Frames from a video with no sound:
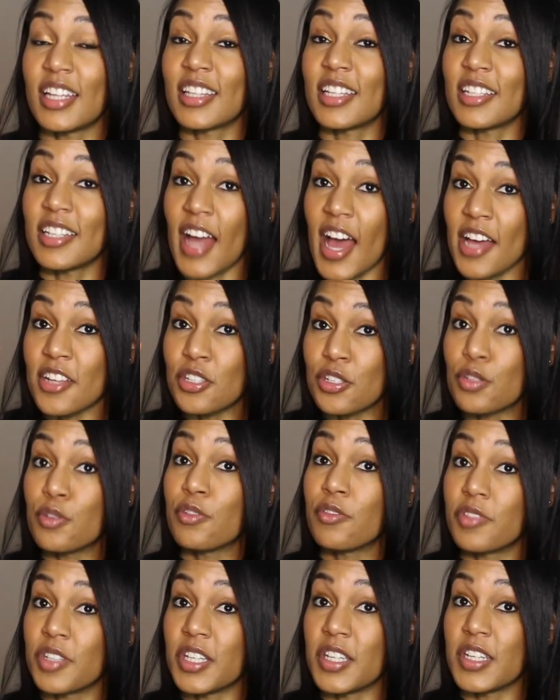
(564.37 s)
The last
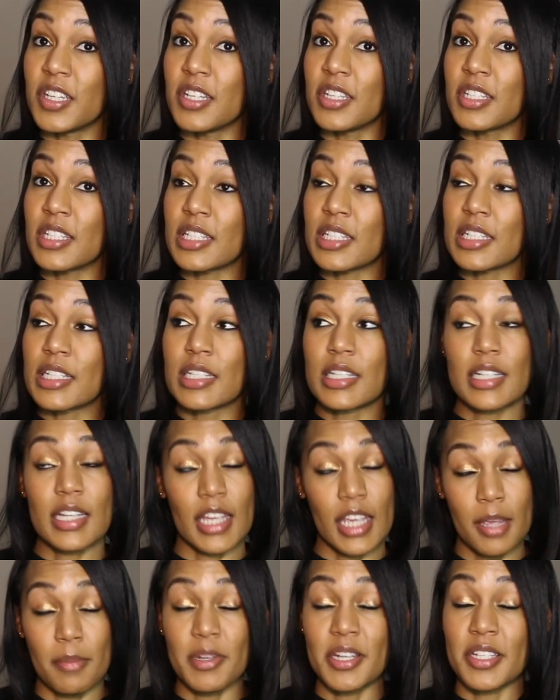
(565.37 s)
2 of these
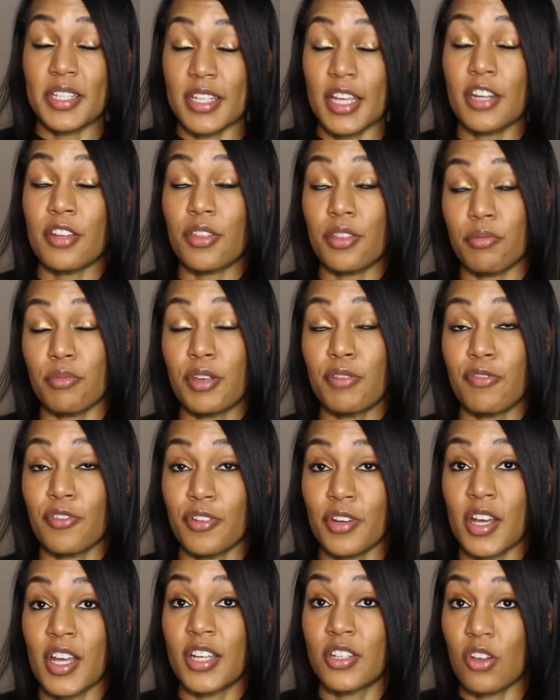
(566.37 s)
came in a set of 3 for
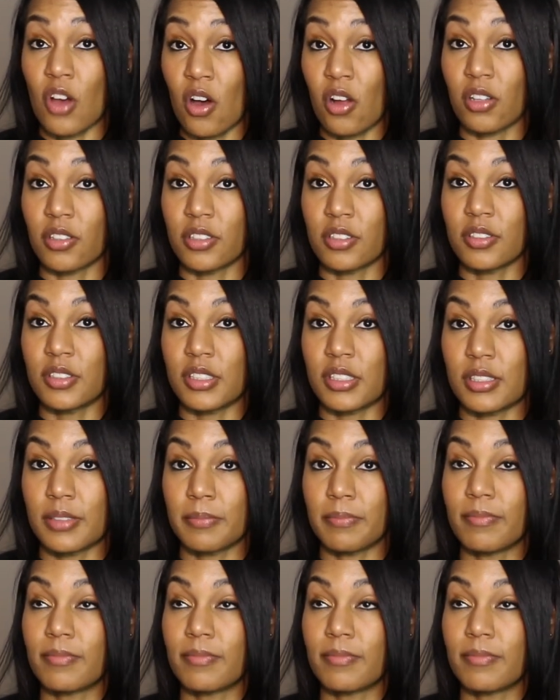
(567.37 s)
$9,